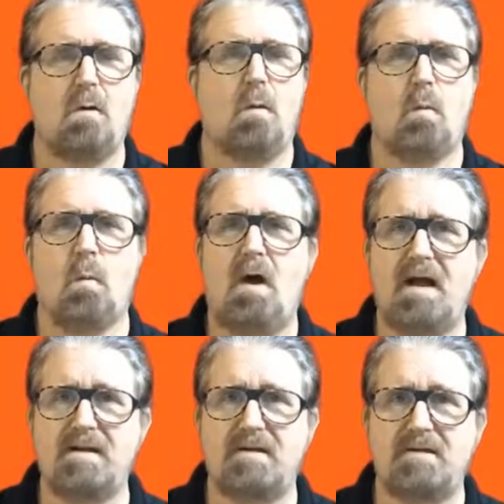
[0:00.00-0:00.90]

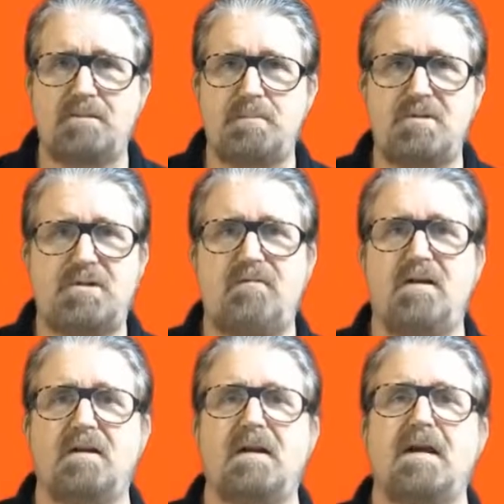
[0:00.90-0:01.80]
what
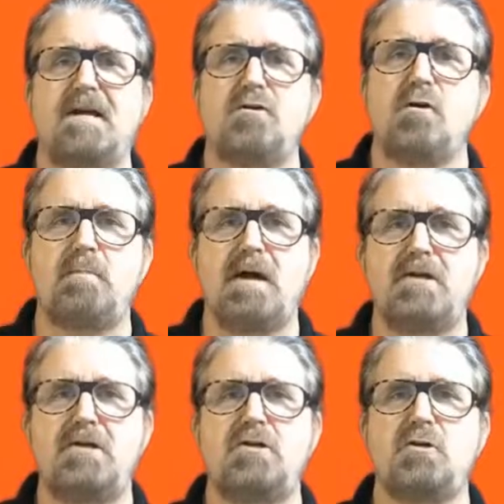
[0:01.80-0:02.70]
specifically, in your
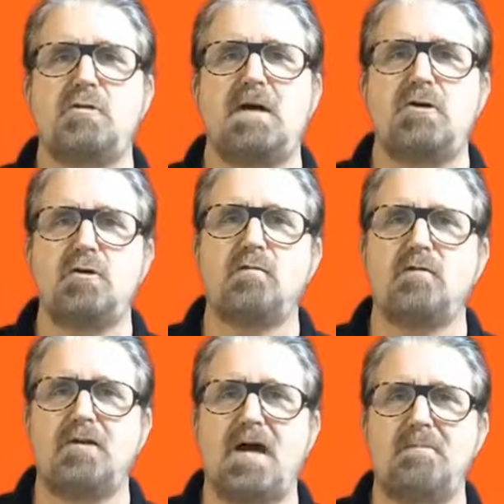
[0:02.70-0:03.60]
opinion, you can do
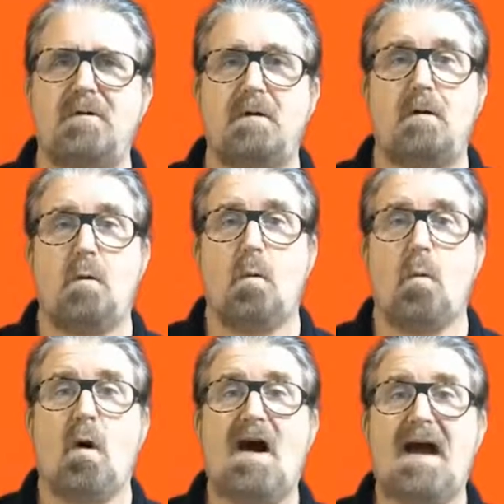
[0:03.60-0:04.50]
for them,
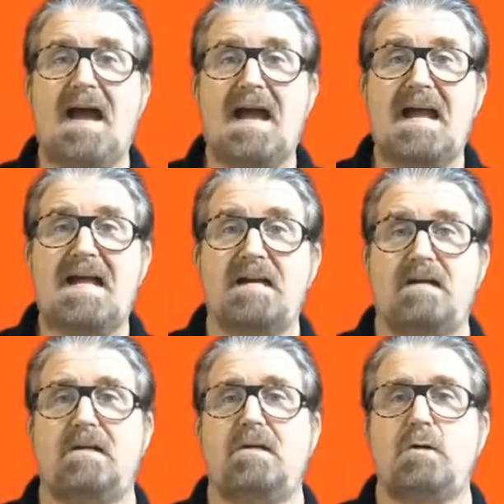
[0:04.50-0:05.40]
why
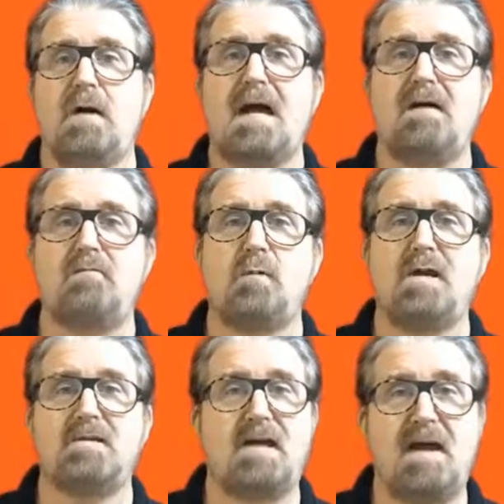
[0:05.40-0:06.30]
you have what
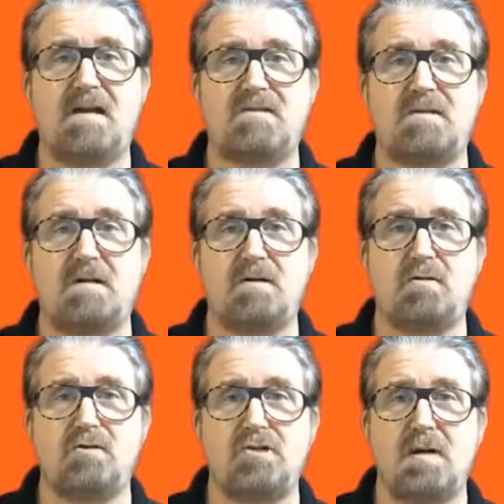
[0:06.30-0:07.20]
it takes to do
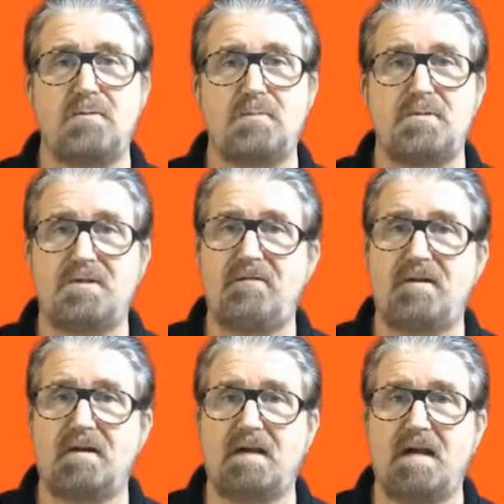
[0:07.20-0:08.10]
the job
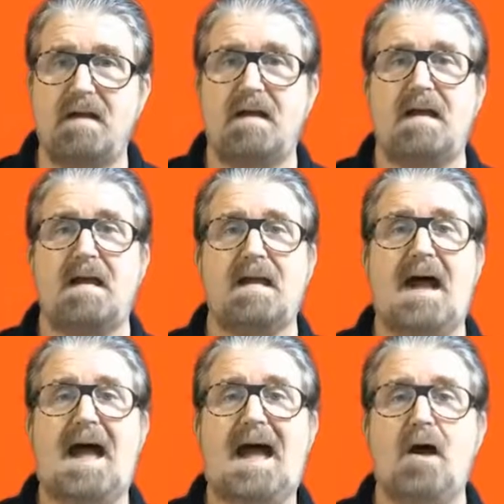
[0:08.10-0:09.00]
specifically, and
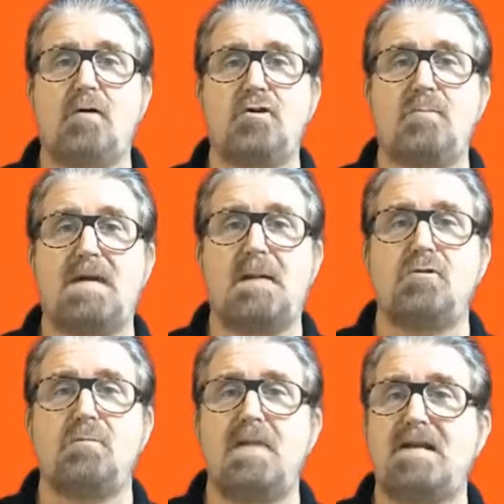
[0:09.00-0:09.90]
how you'll be able
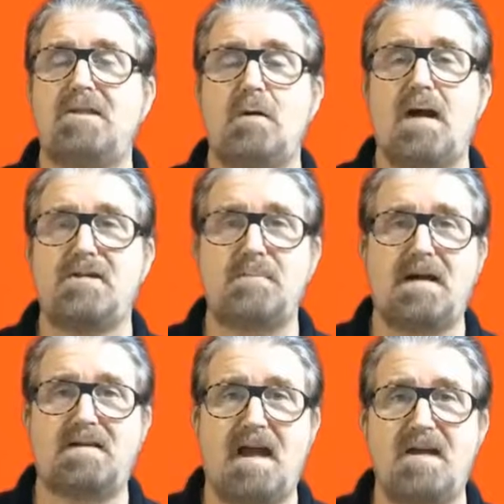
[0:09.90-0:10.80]
to meet their
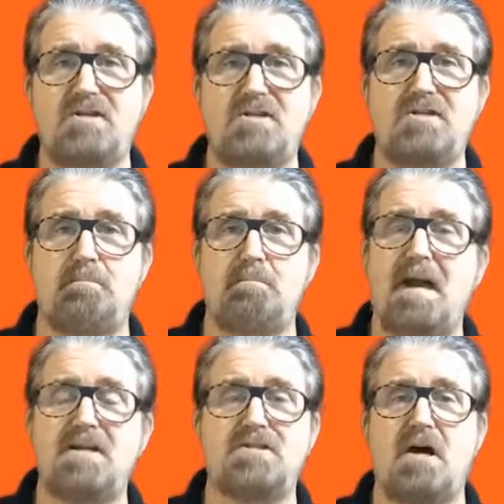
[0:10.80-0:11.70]
expectations
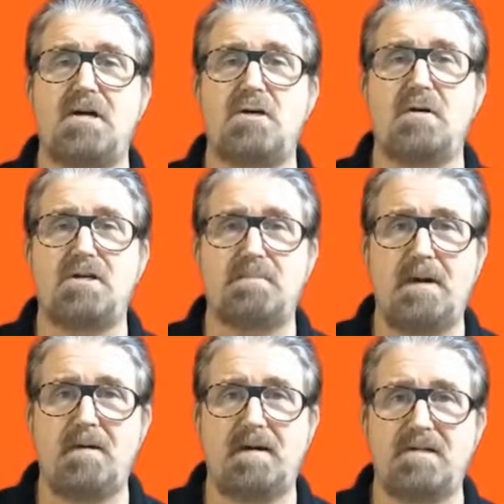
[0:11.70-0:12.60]
based on your
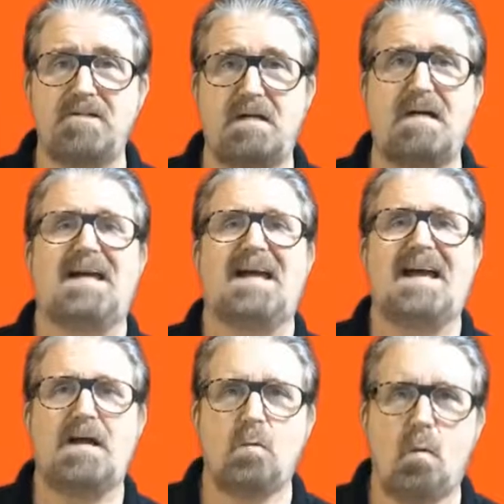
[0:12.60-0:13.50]
experience,
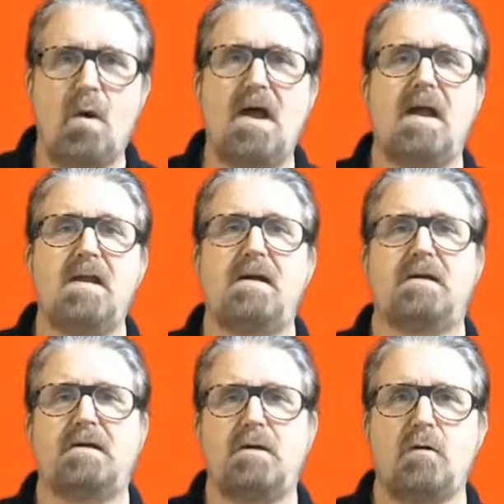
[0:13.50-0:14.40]
and when
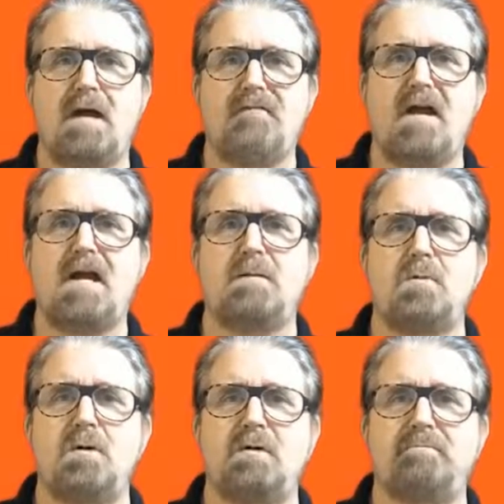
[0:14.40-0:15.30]
you're
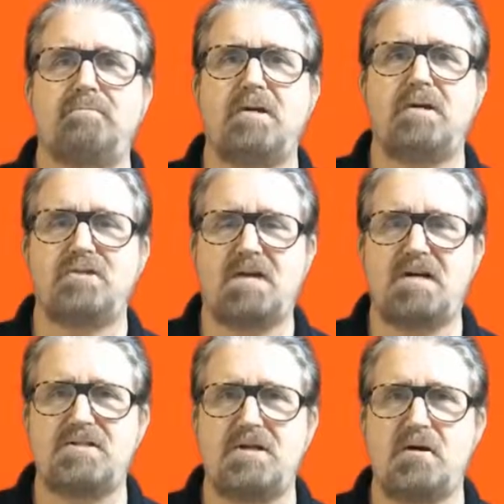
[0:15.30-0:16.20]
available to
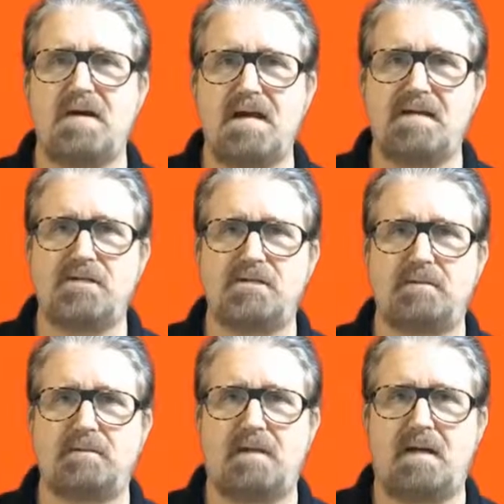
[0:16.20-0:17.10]
discuss their needs.
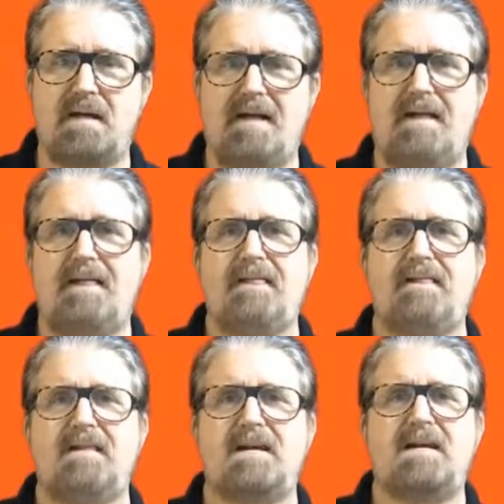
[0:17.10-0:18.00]

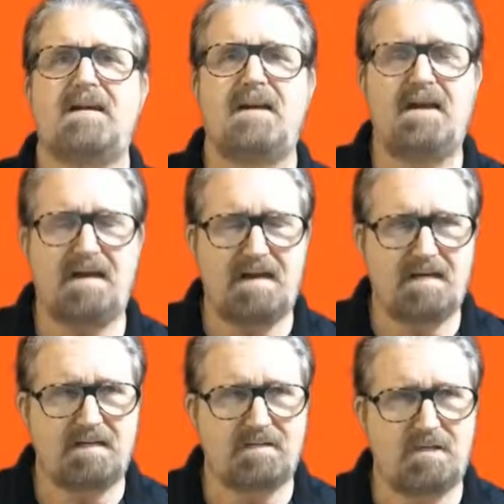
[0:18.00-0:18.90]
The key
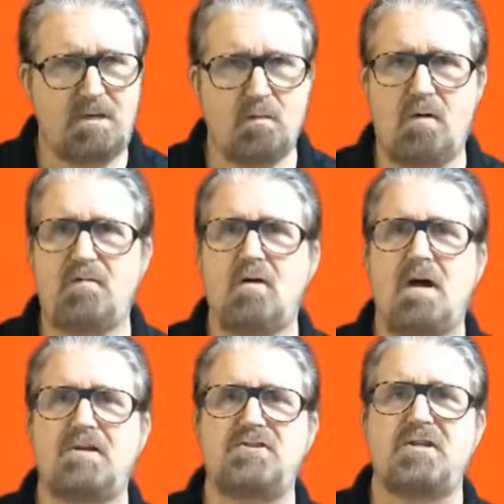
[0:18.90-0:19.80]
to your
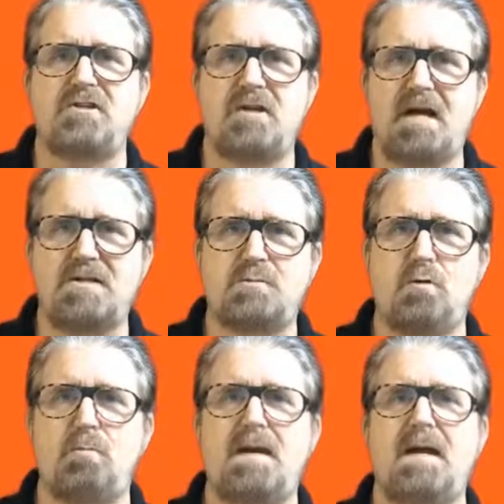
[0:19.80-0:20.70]
overall success
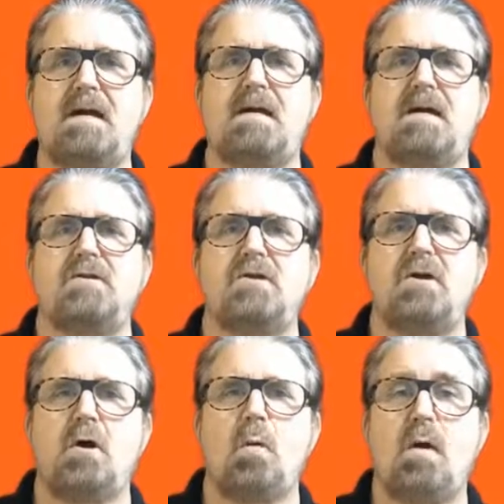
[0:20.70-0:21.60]
will be to
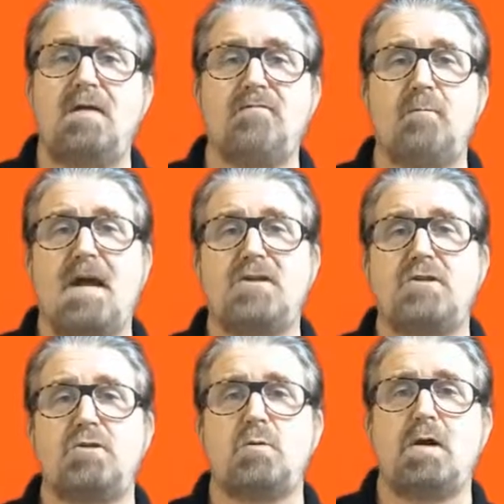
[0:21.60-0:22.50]
know what
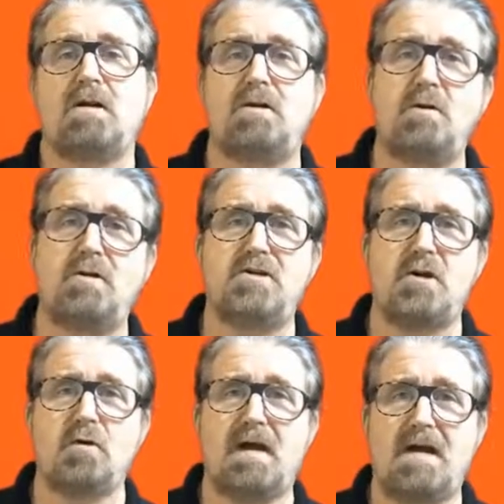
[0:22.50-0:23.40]
information to include in
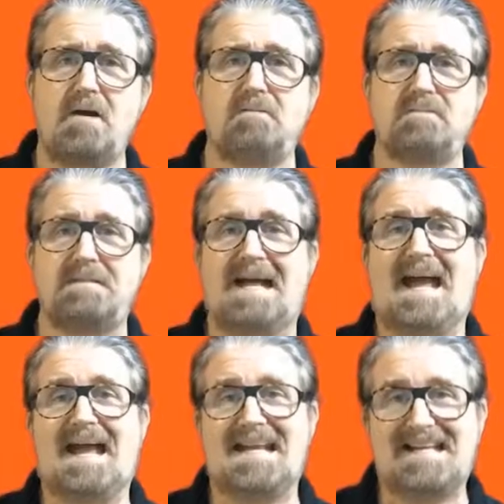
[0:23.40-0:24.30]
your letter
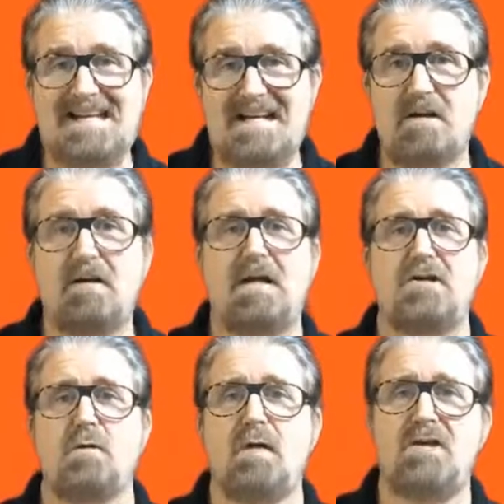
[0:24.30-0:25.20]
and later in
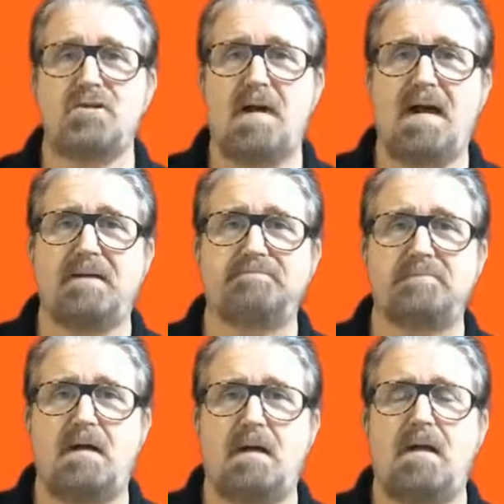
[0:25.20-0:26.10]
your resume.
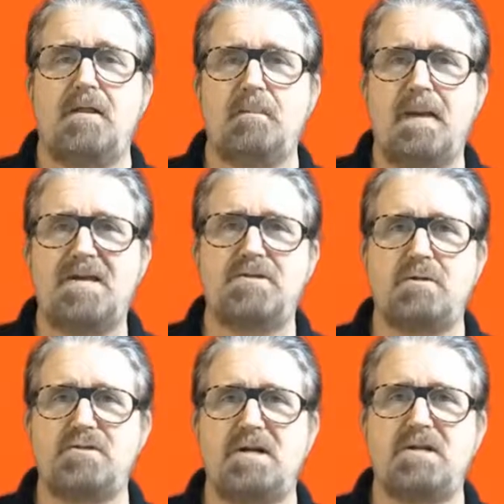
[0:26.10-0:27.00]
The best
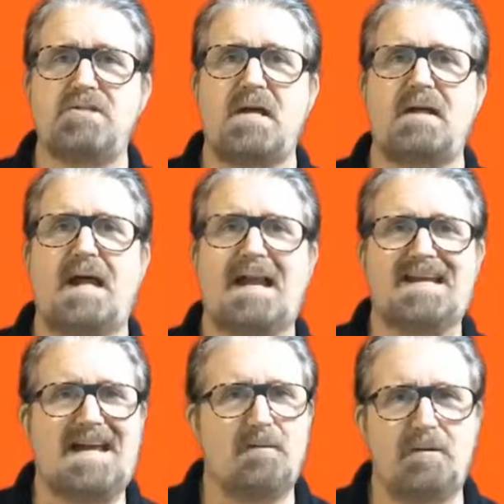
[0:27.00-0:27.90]
news is, and I
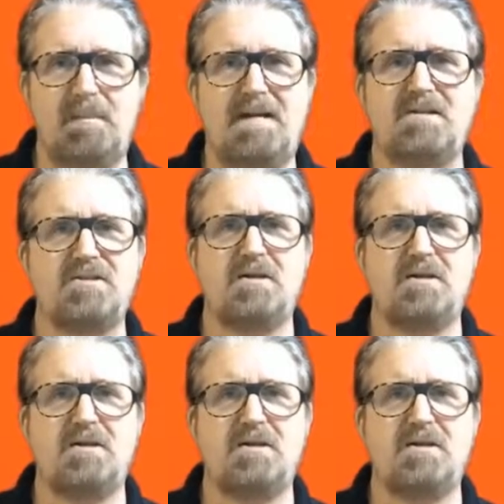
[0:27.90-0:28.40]
can't repeat this